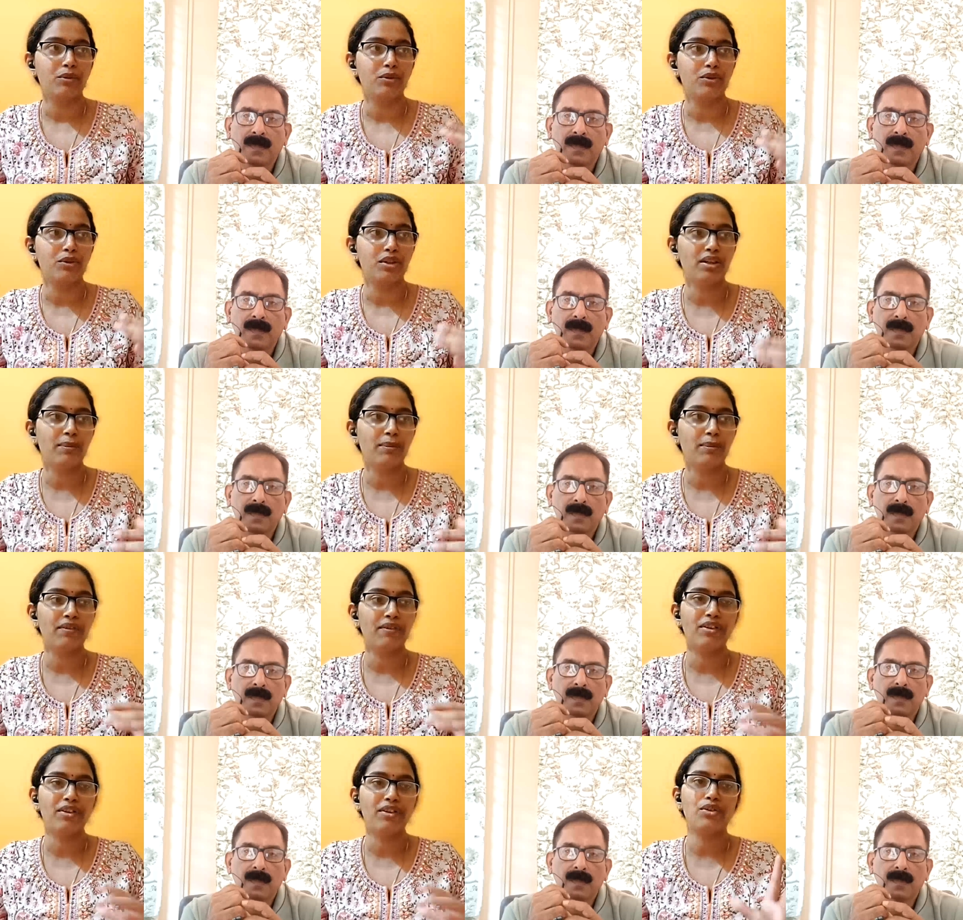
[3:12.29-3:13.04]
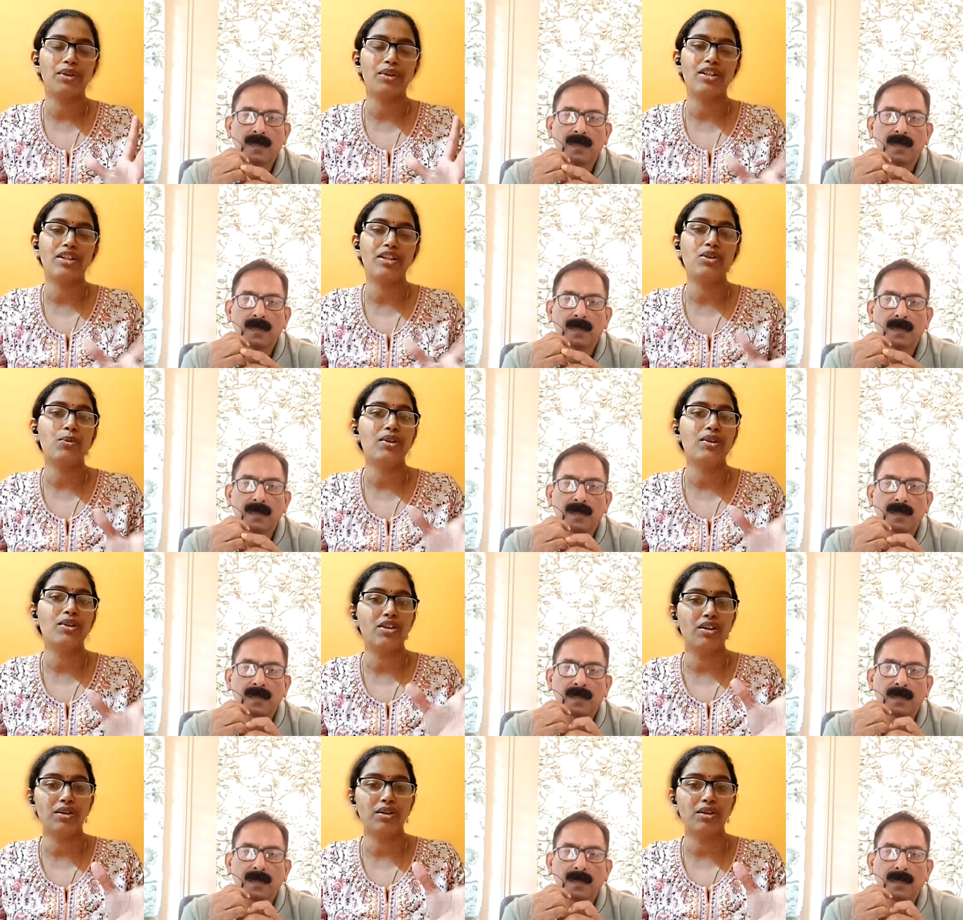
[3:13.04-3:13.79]
Speaker 1: usually prefer trains
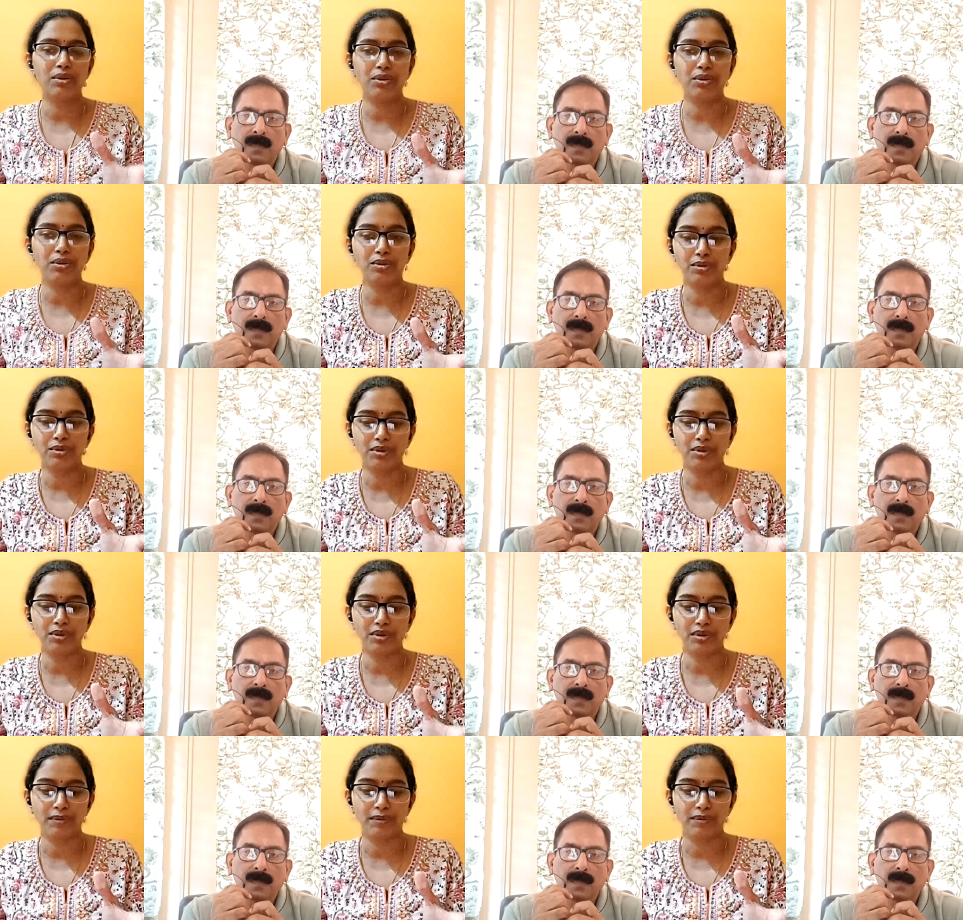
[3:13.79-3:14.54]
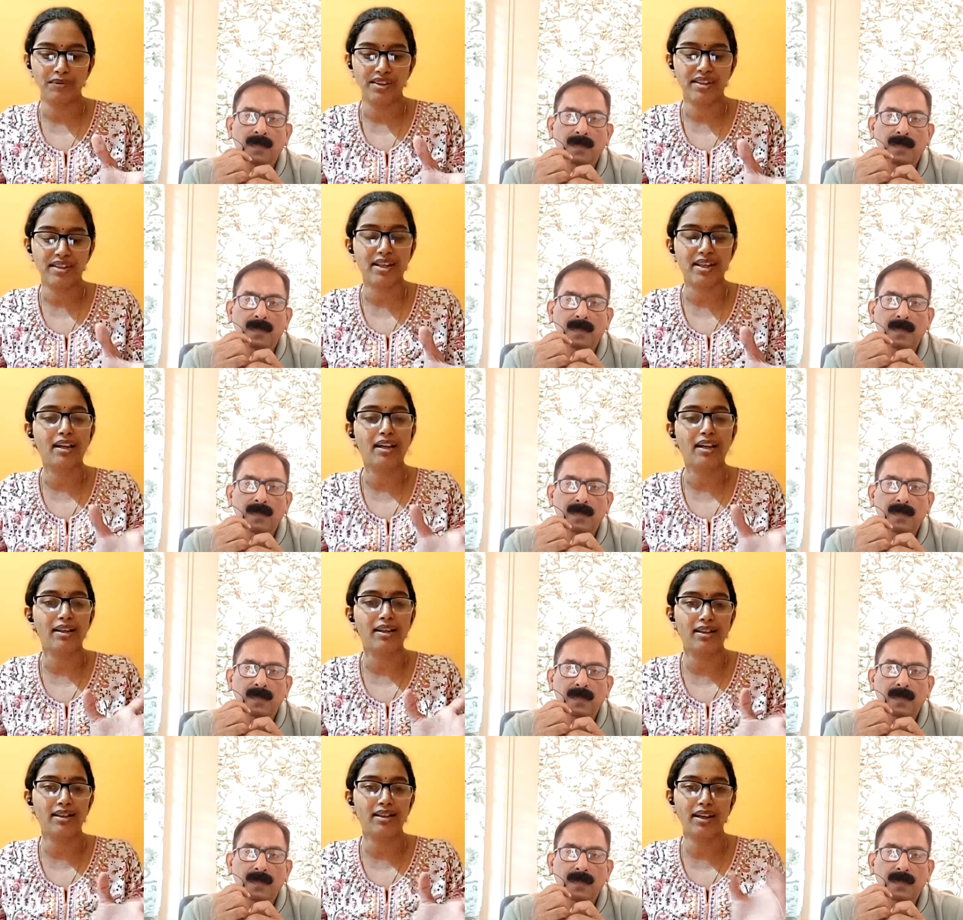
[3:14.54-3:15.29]
which are,
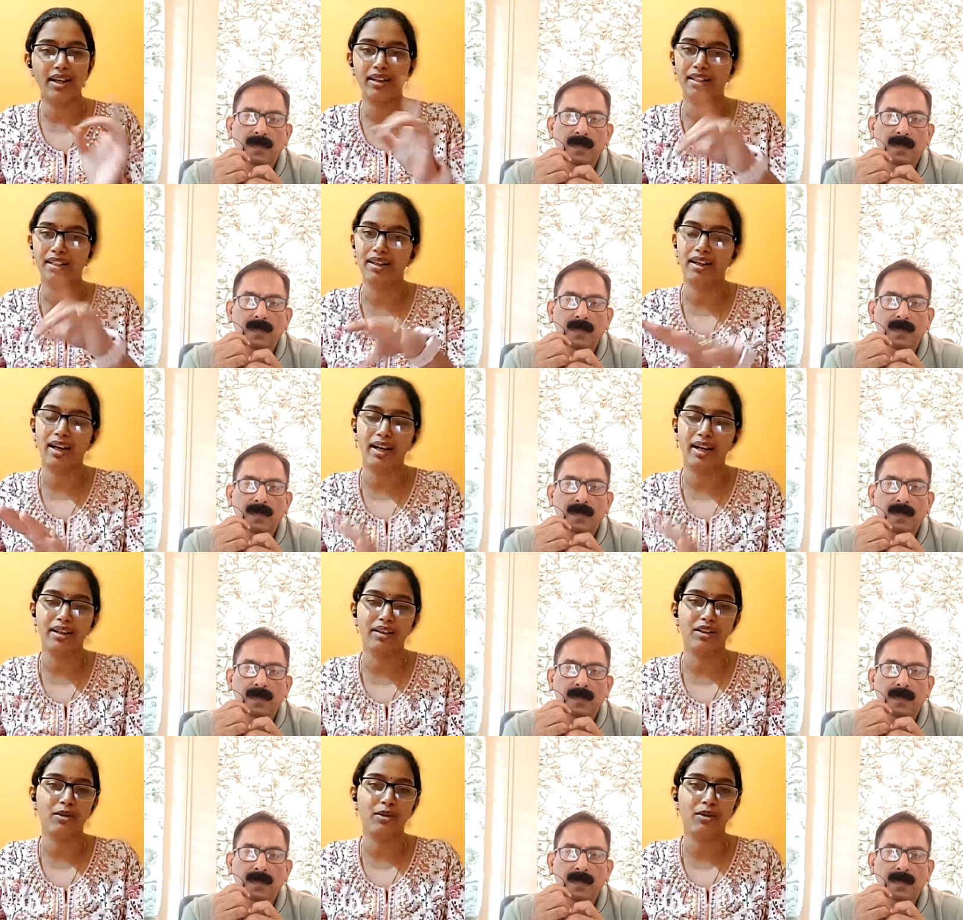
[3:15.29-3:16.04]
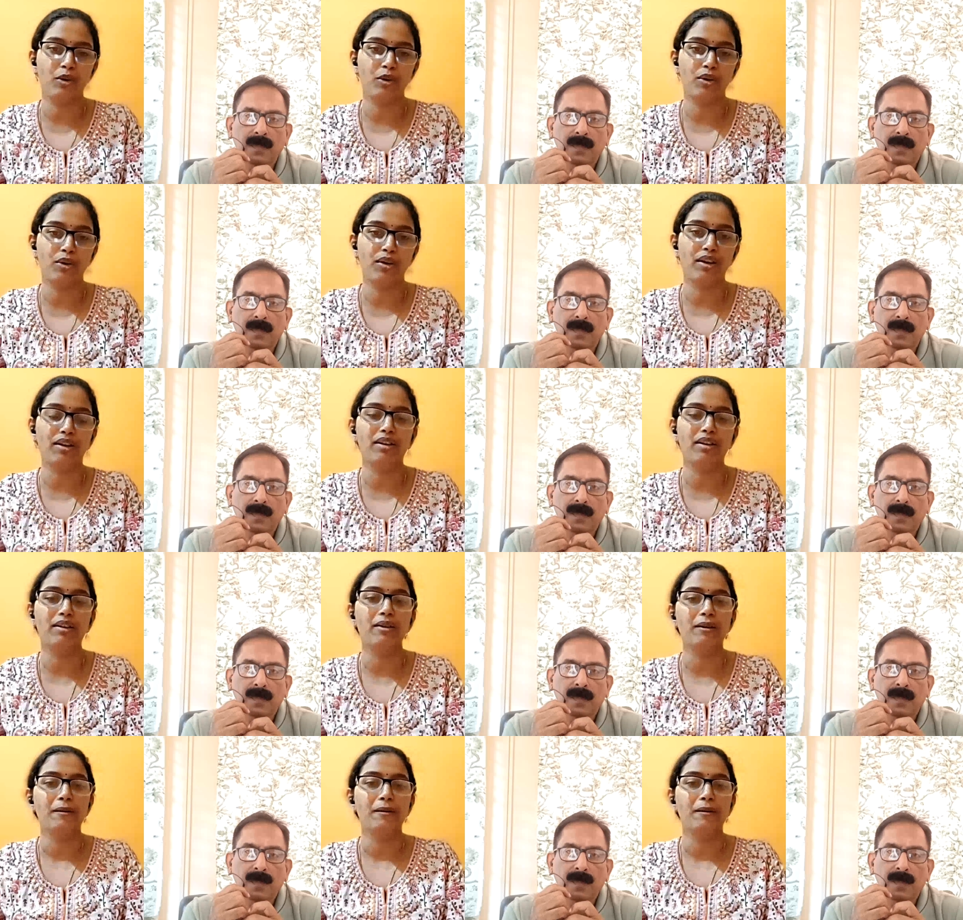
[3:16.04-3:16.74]
start in the night and land in the morning.